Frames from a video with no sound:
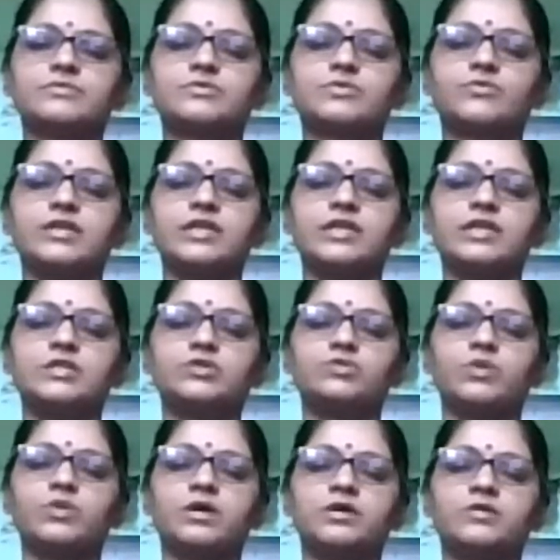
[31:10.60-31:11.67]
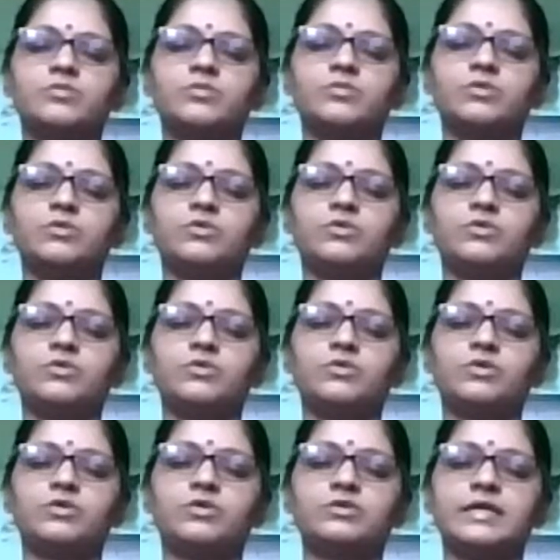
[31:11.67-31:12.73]
So we need to work
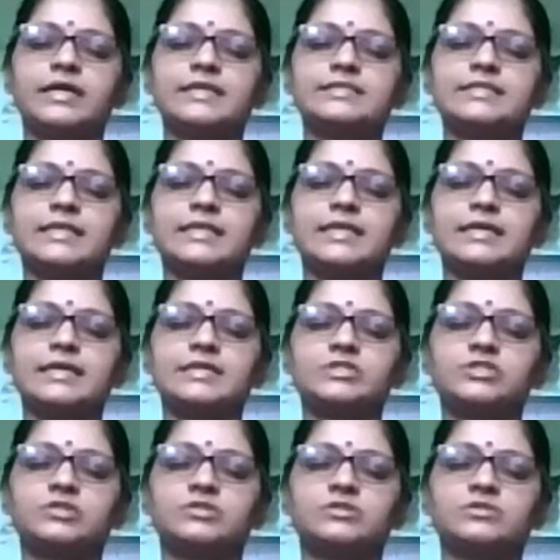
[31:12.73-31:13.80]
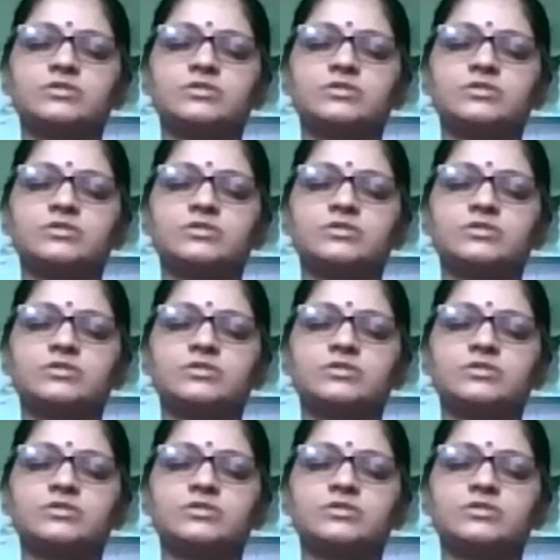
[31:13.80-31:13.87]
more on the exhalation.